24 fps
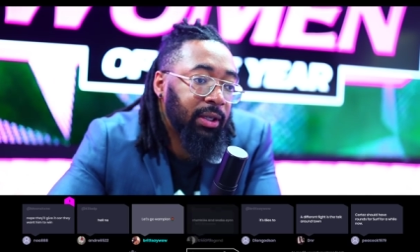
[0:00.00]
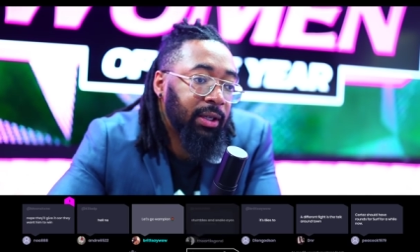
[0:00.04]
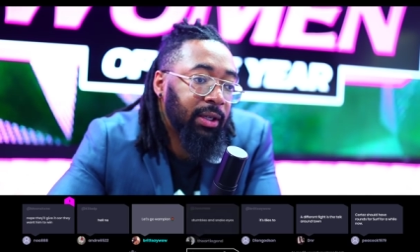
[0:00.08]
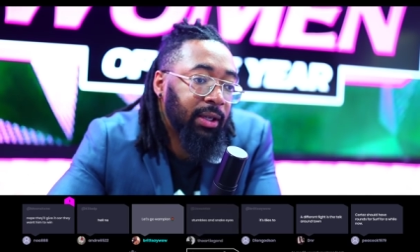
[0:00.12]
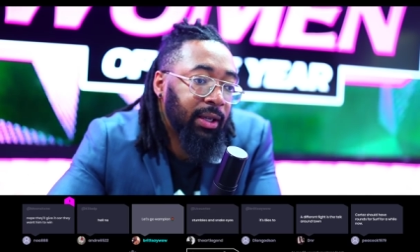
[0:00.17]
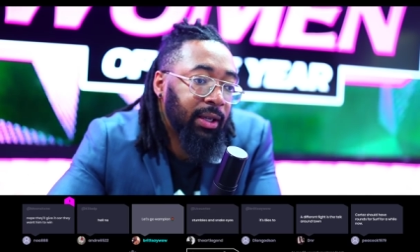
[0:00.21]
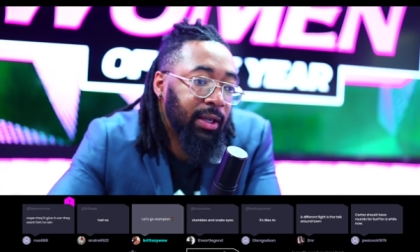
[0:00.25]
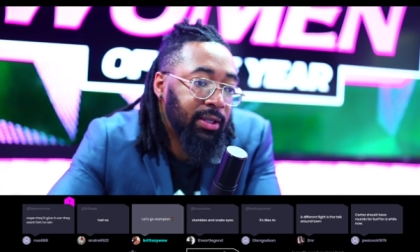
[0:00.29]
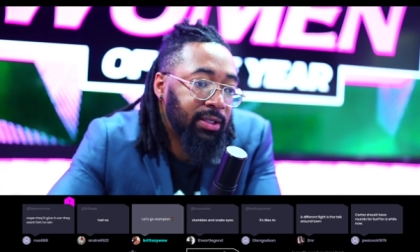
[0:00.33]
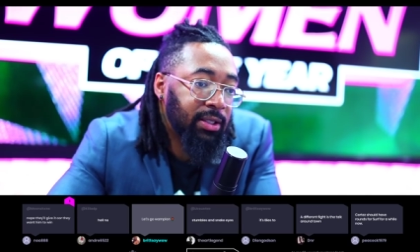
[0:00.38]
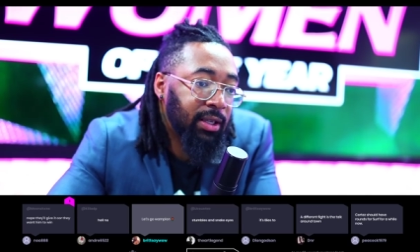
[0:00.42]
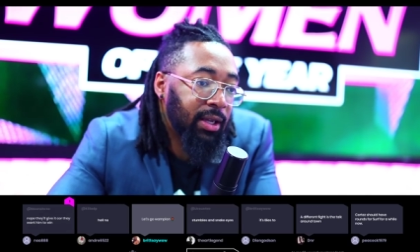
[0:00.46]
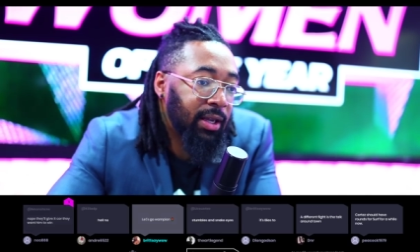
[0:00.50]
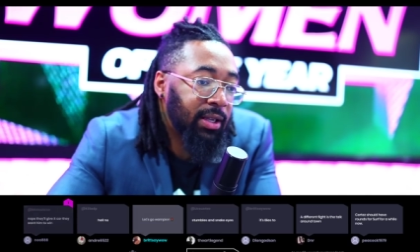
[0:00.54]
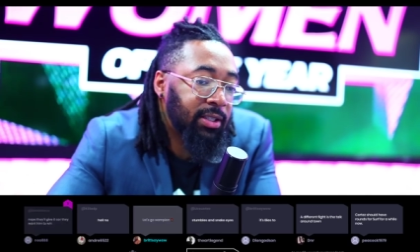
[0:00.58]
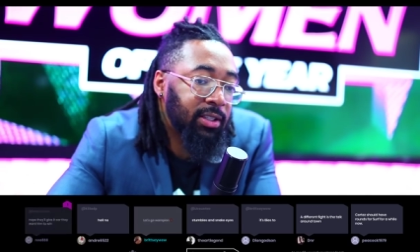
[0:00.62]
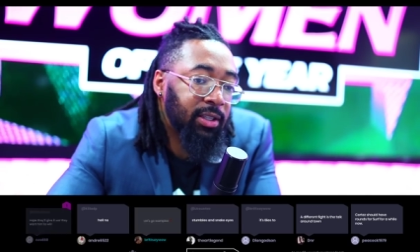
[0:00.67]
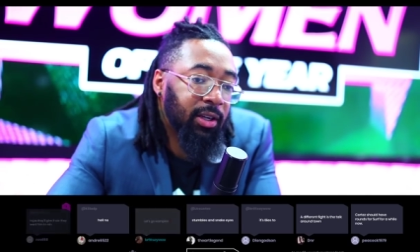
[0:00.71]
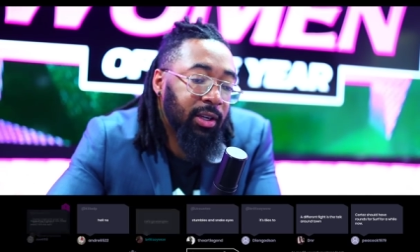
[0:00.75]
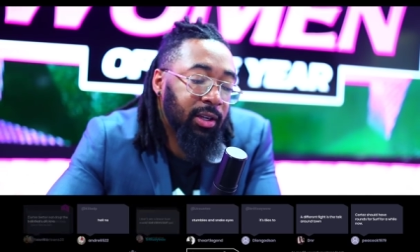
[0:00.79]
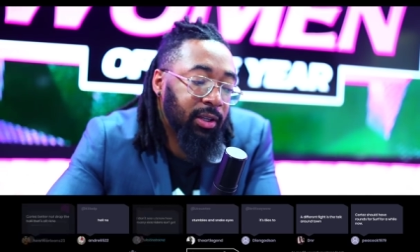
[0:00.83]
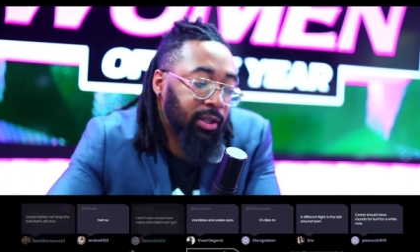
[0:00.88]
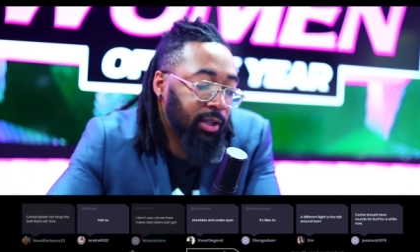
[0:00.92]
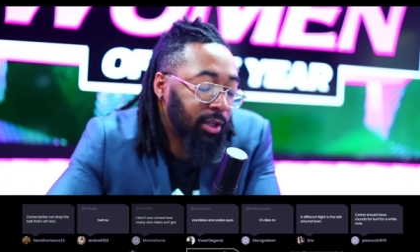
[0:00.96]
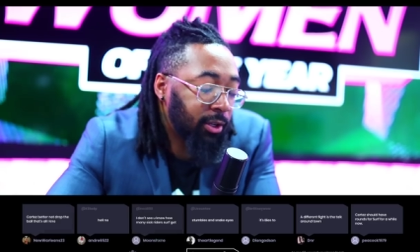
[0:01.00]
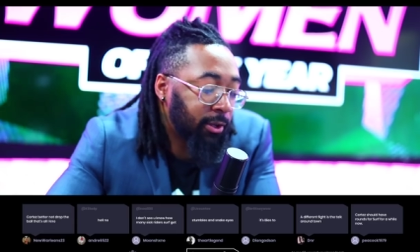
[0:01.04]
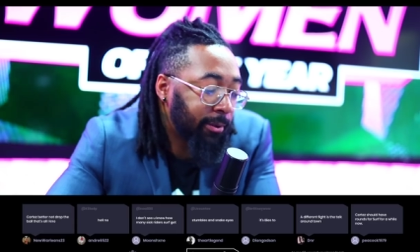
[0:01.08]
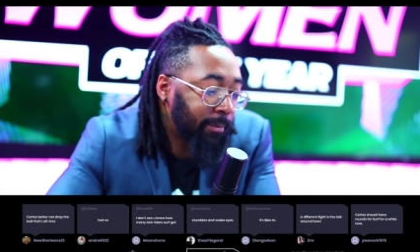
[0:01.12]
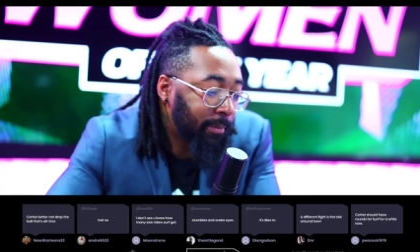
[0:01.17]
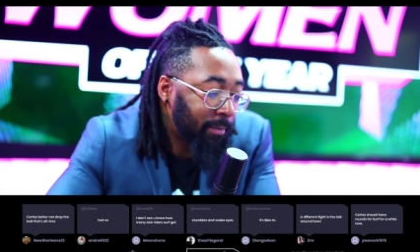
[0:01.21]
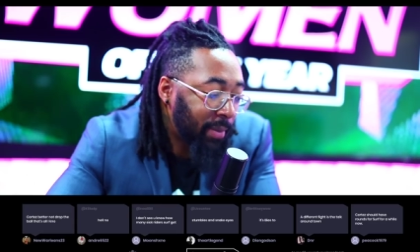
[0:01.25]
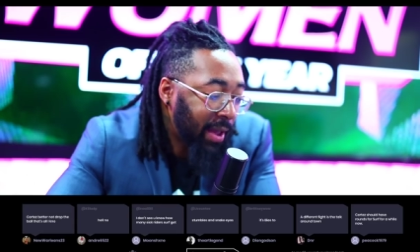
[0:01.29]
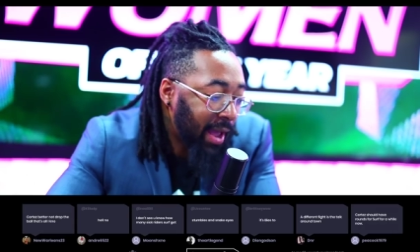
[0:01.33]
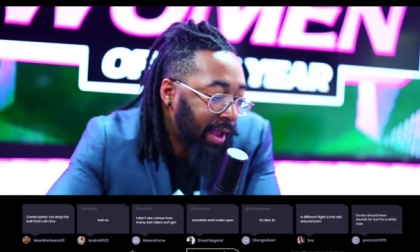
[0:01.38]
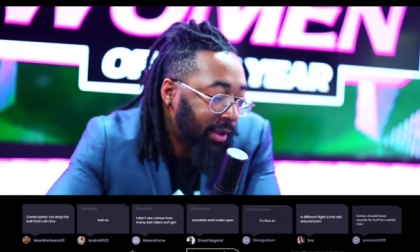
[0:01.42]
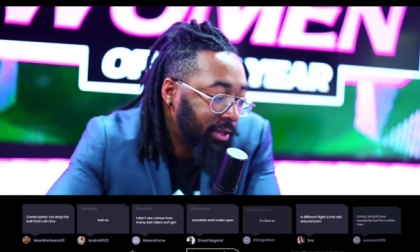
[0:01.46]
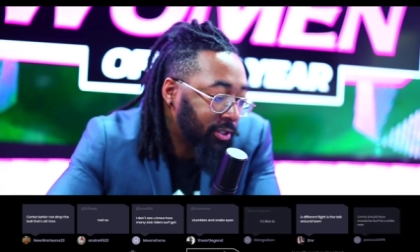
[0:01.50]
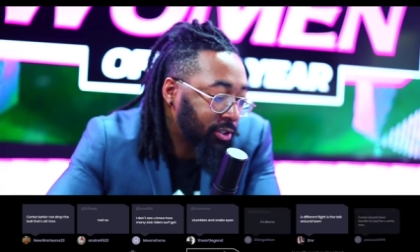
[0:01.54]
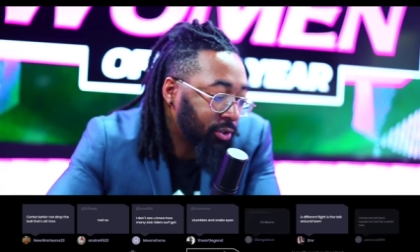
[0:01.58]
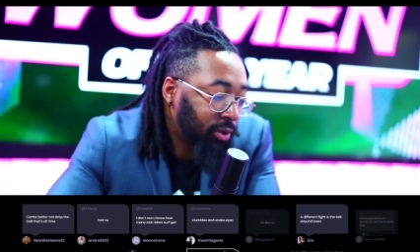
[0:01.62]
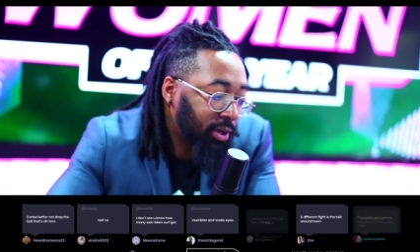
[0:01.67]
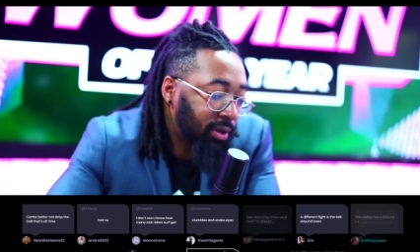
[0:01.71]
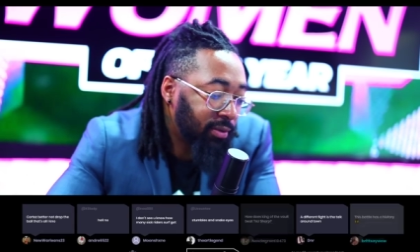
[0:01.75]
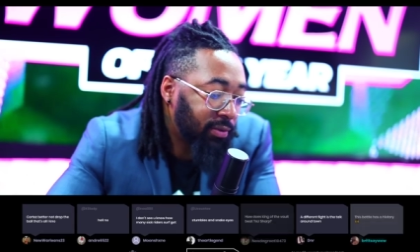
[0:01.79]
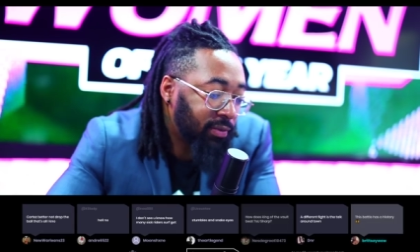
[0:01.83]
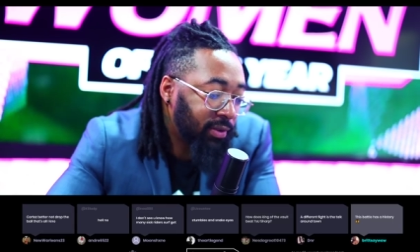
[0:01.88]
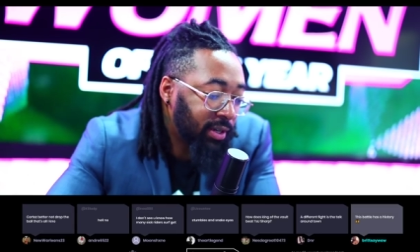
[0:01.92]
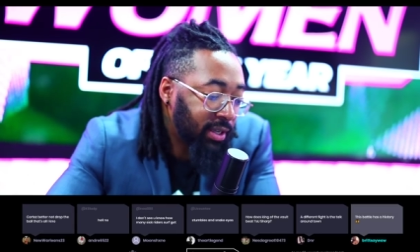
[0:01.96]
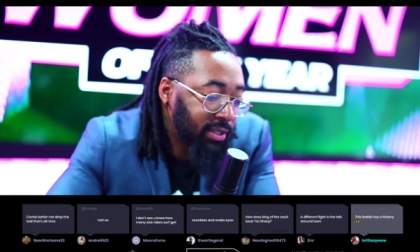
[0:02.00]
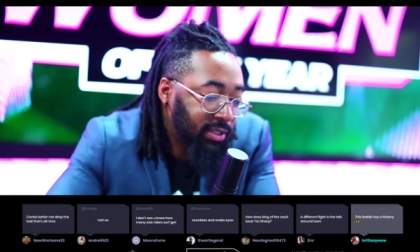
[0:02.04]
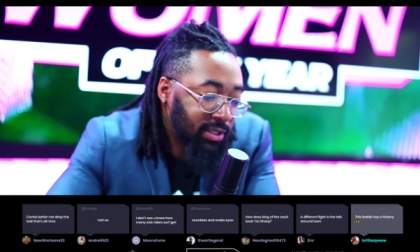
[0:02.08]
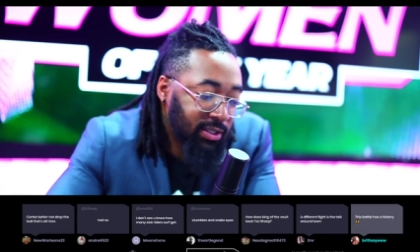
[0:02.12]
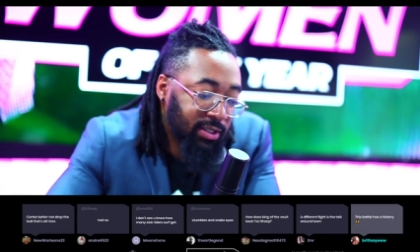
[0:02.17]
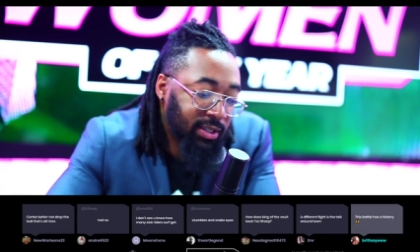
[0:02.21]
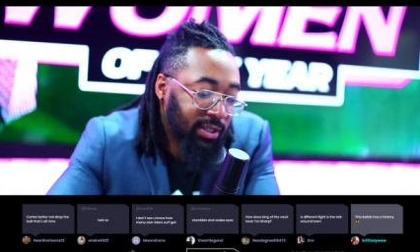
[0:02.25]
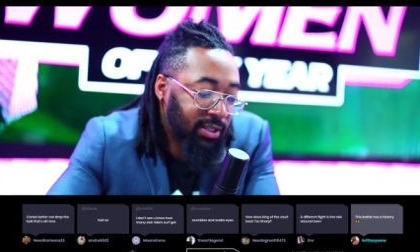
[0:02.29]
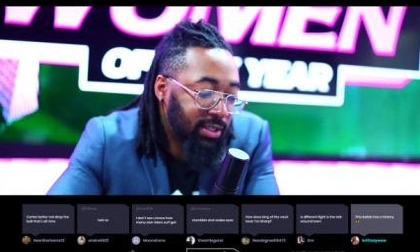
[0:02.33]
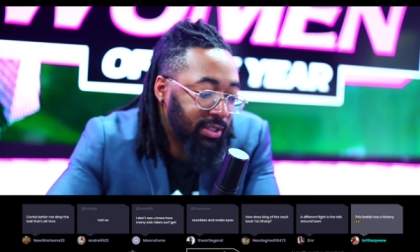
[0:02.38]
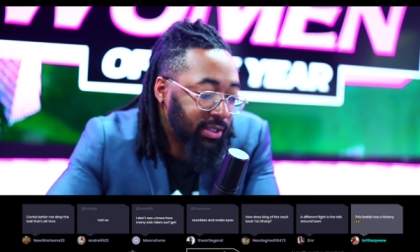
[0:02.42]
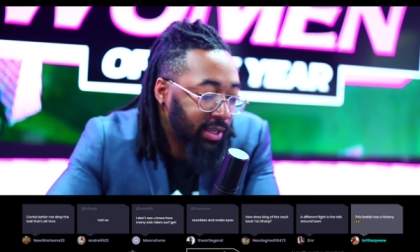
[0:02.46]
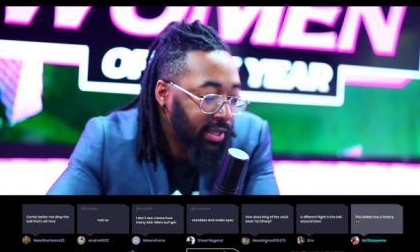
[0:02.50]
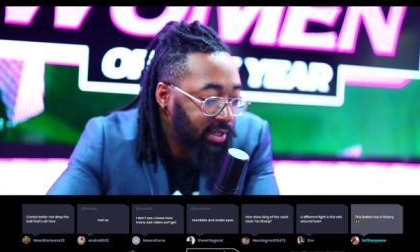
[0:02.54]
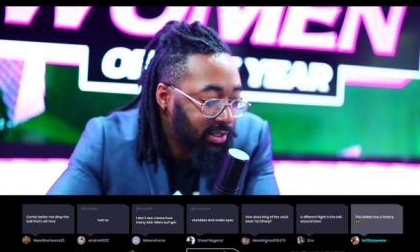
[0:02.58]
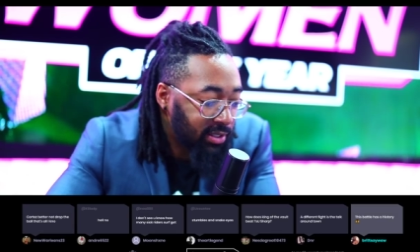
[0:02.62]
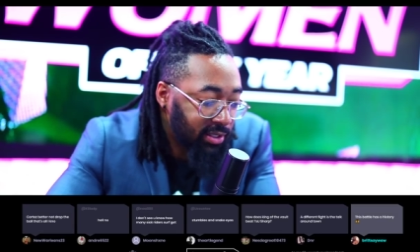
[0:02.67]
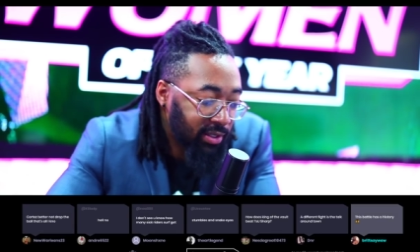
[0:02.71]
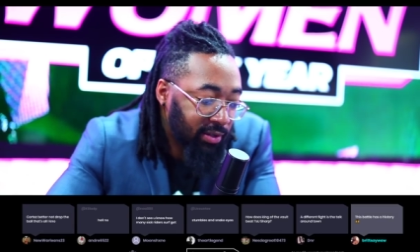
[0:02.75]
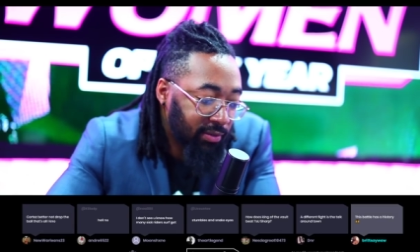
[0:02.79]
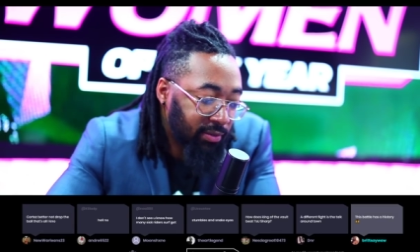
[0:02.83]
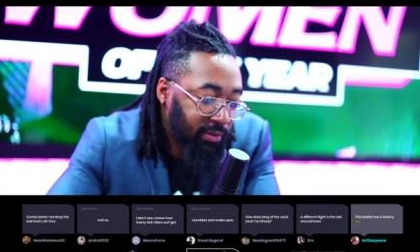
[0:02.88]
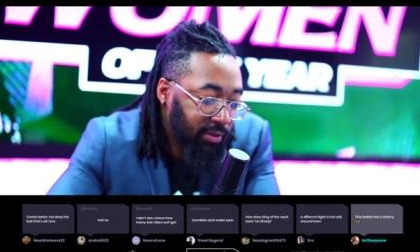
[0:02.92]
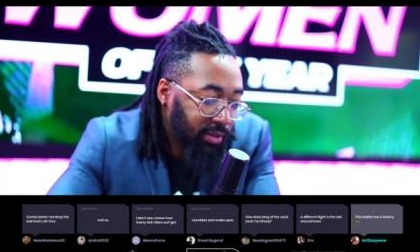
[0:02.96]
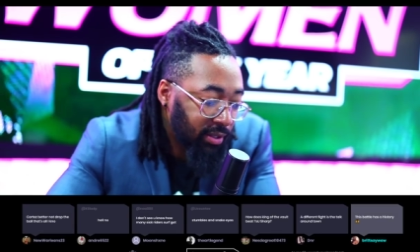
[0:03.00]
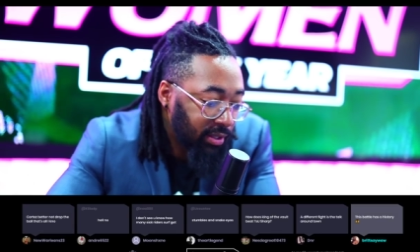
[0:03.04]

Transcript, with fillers: It's a it's a the, the backstory for this is extensive.